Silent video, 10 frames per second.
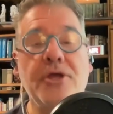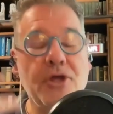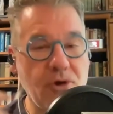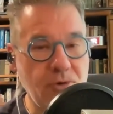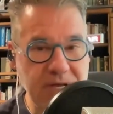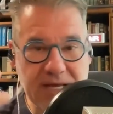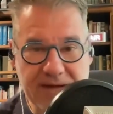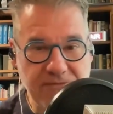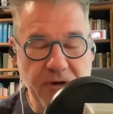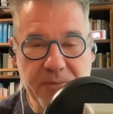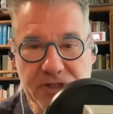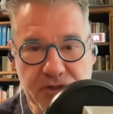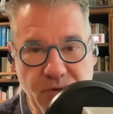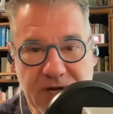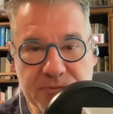I've already
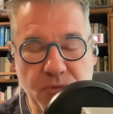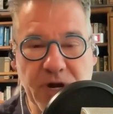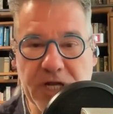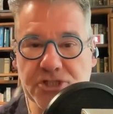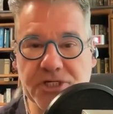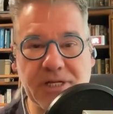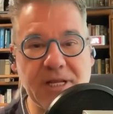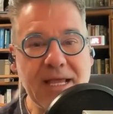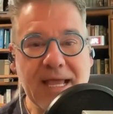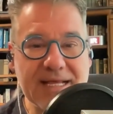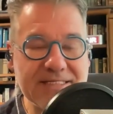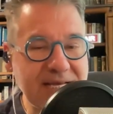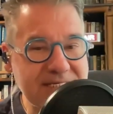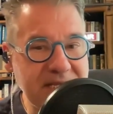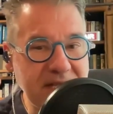mentioned respiration. As I
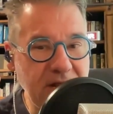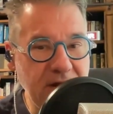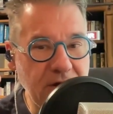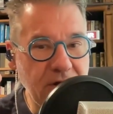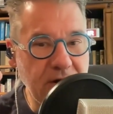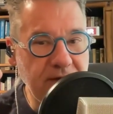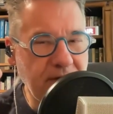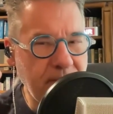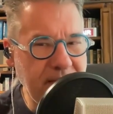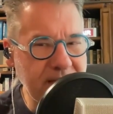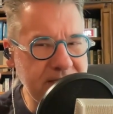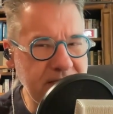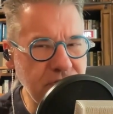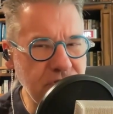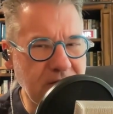sit here, if I pay
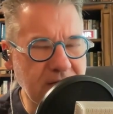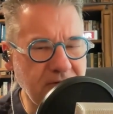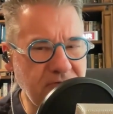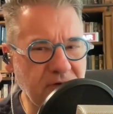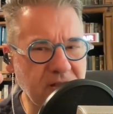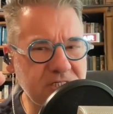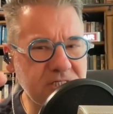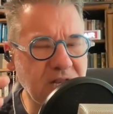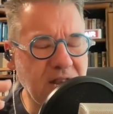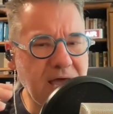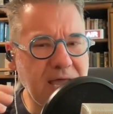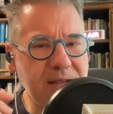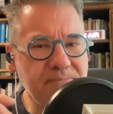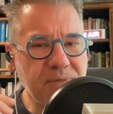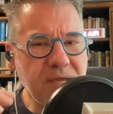attention, I can feel a
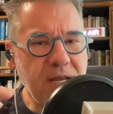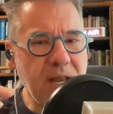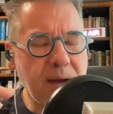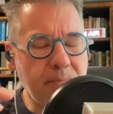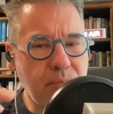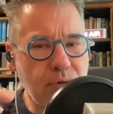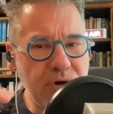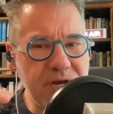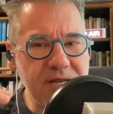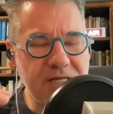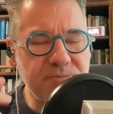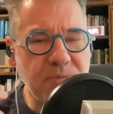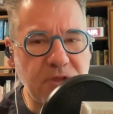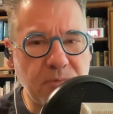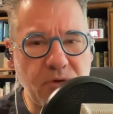slight, not breeze,
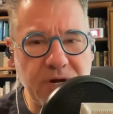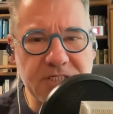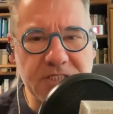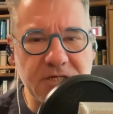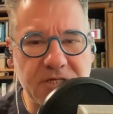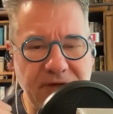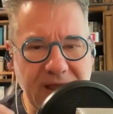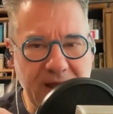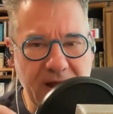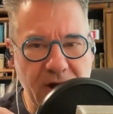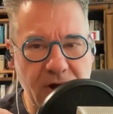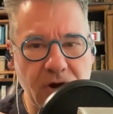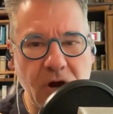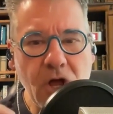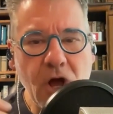but the presence of
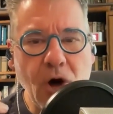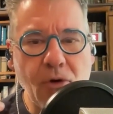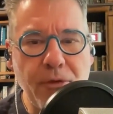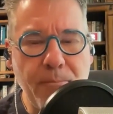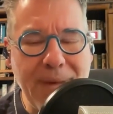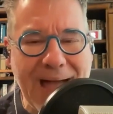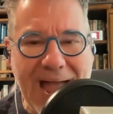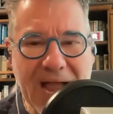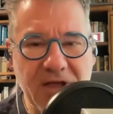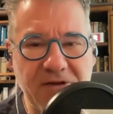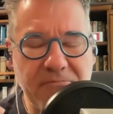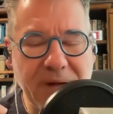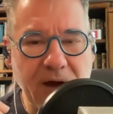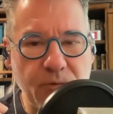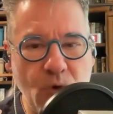air on the back of
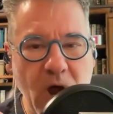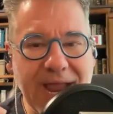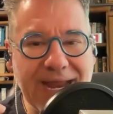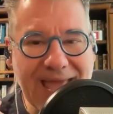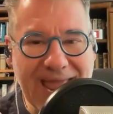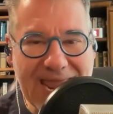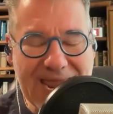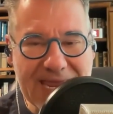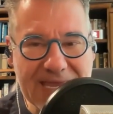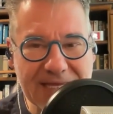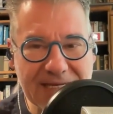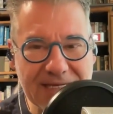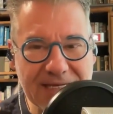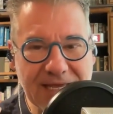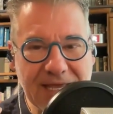my right
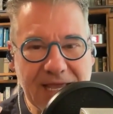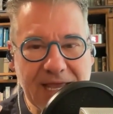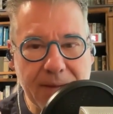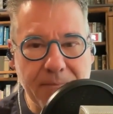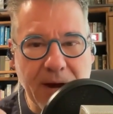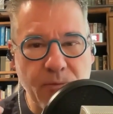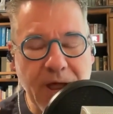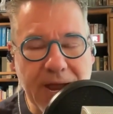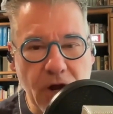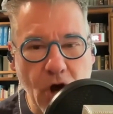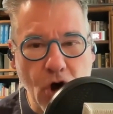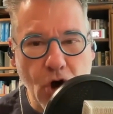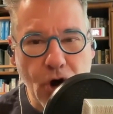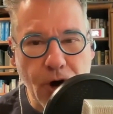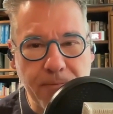hand and my right
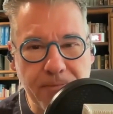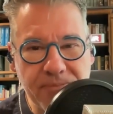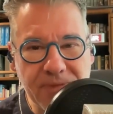arm.